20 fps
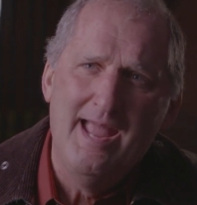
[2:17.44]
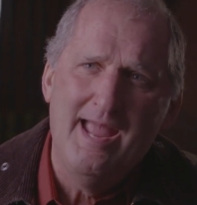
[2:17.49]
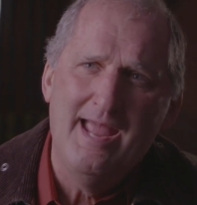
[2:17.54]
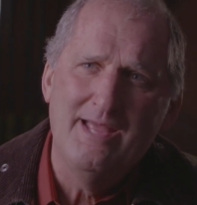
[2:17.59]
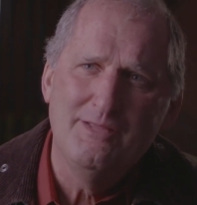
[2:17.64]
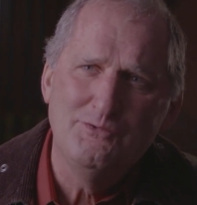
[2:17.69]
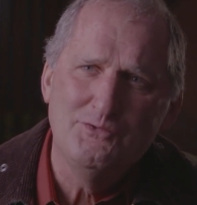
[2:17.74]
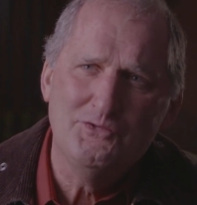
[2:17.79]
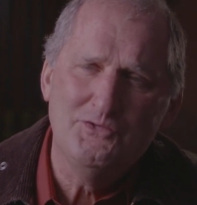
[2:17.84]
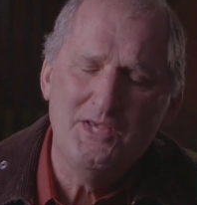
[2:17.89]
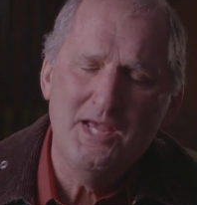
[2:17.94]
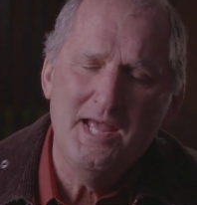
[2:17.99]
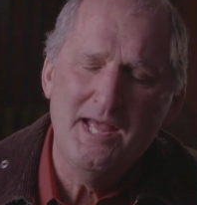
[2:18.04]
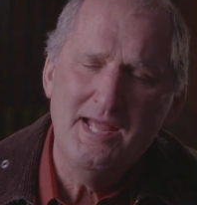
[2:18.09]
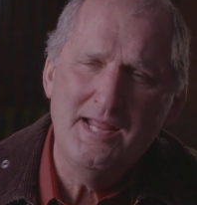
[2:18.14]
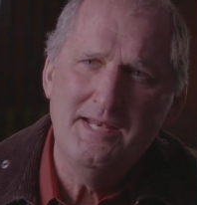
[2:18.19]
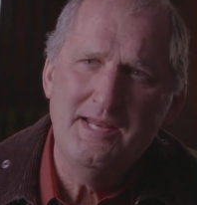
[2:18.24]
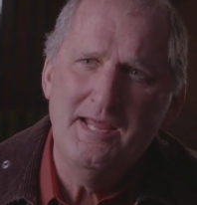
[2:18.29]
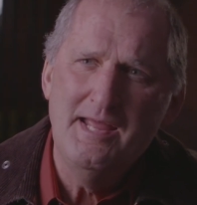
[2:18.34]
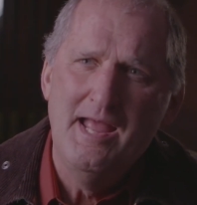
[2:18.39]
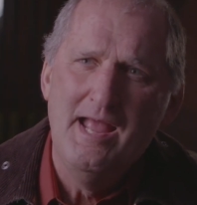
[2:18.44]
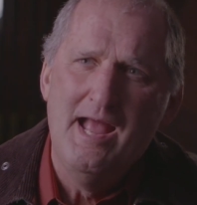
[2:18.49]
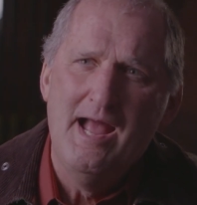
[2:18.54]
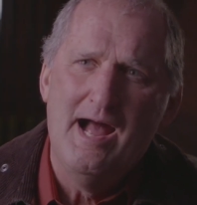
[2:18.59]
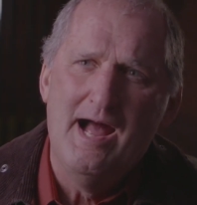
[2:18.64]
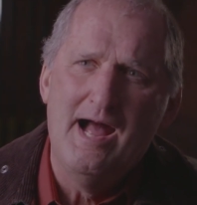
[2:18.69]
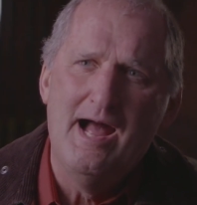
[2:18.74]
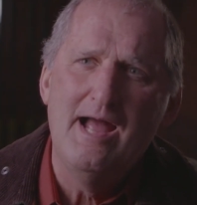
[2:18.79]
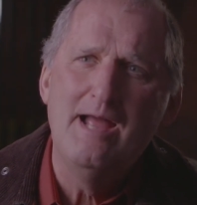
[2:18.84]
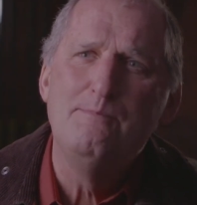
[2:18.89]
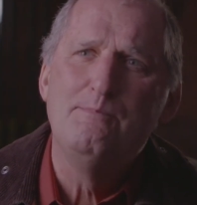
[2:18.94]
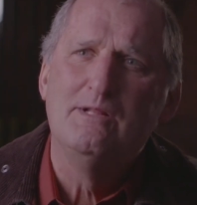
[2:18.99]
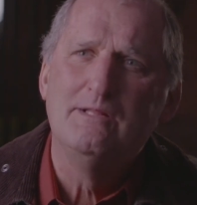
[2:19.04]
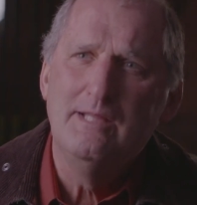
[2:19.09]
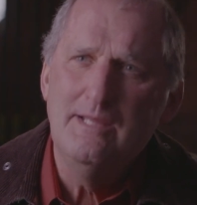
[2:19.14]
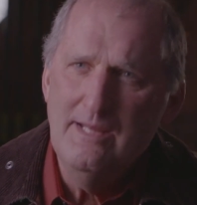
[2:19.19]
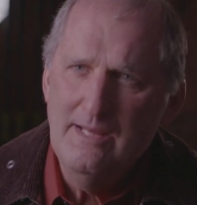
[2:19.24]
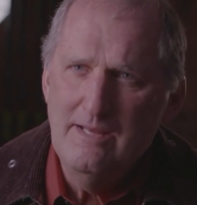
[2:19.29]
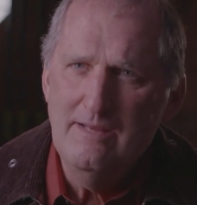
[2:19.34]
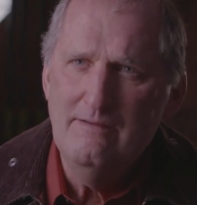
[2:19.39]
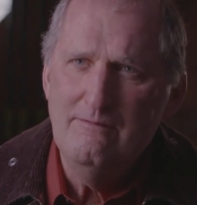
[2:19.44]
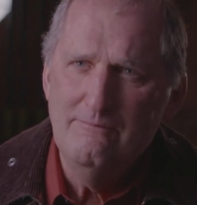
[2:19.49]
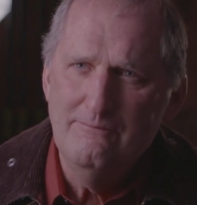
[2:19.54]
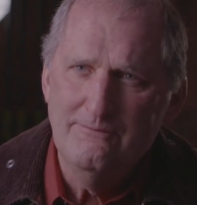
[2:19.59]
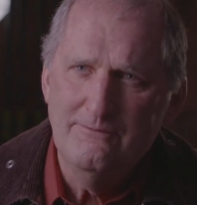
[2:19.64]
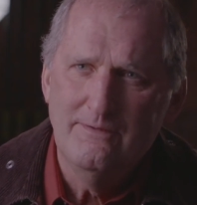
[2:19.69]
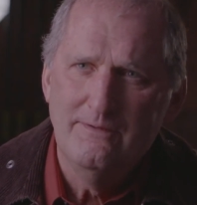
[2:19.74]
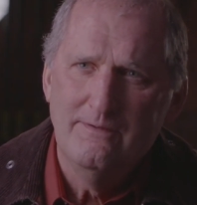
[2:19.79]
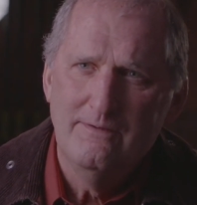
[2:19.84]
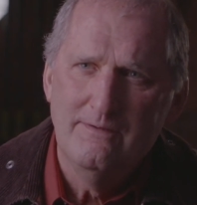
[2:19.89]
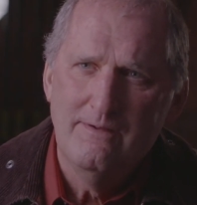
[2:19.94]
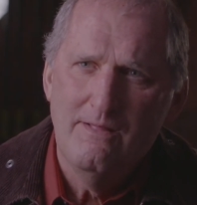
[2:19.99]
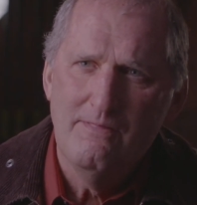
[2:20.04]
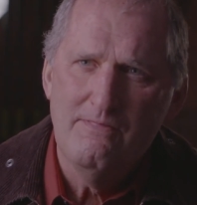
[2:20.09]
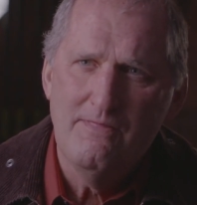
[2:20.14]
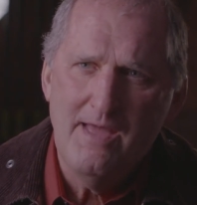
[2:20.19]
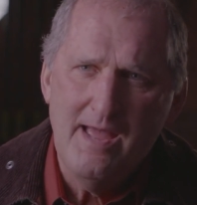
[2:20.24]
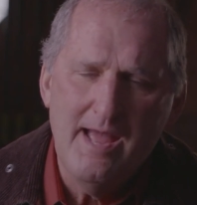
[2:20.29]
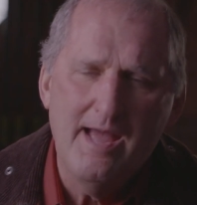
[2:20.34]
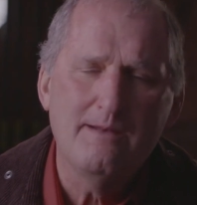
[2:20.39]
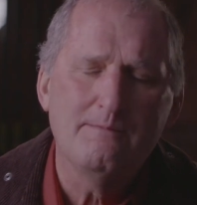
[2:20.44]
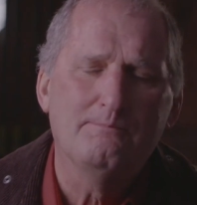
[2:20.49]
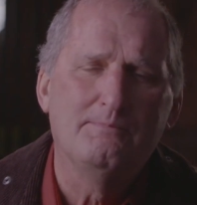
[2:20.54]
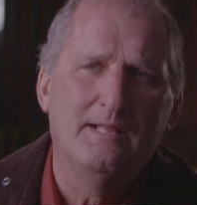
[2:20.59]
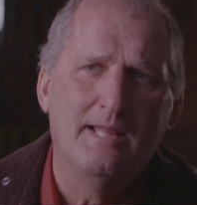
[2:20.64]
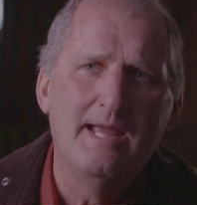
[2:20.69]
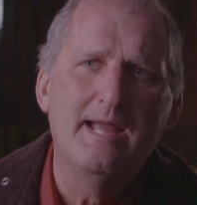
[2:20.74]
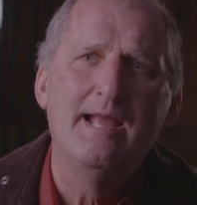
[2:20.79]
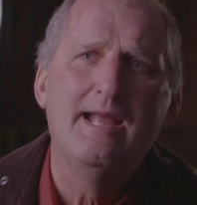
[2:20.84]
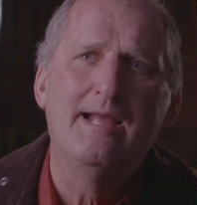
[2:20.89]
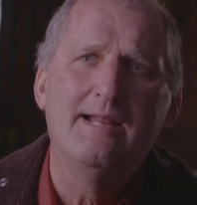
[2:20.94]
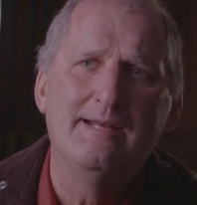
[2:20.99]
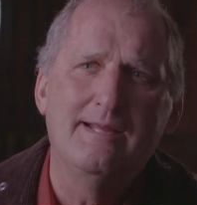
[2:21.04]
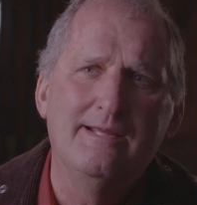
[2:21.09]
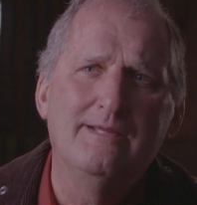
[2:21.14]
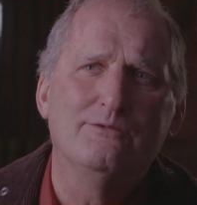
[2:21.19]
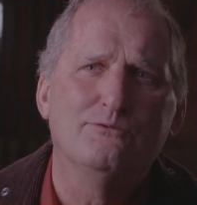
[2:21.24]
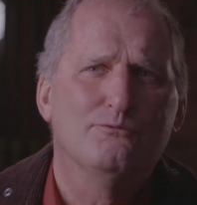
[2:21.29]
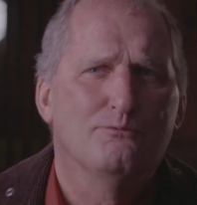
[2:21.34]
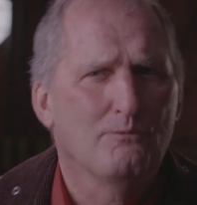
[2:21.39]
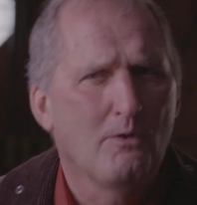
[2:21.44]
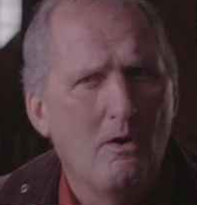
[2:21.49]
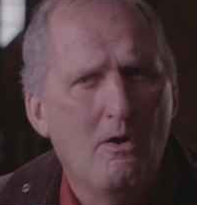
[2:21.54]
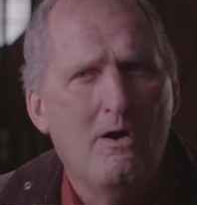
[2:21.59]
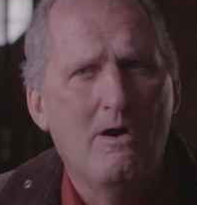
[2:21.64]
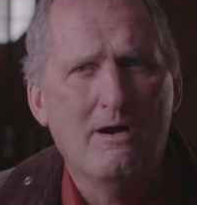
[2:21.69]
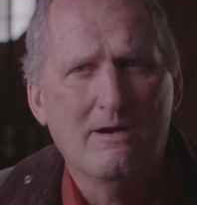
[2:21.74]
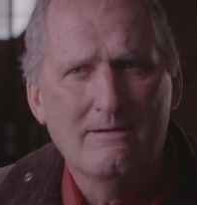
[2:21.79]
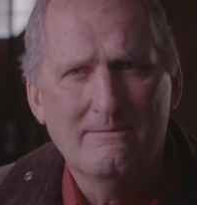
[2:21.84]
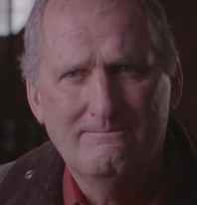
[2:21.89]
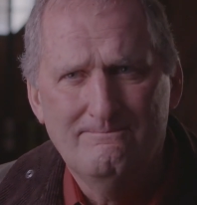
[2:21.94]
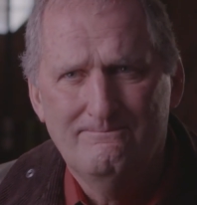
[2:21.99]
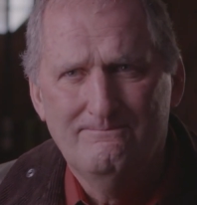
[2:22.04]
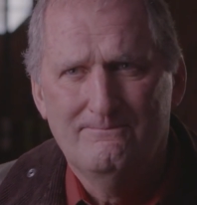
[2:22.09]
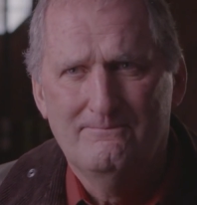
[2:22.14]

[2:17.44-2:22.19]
and said, I believe that plan is wrong.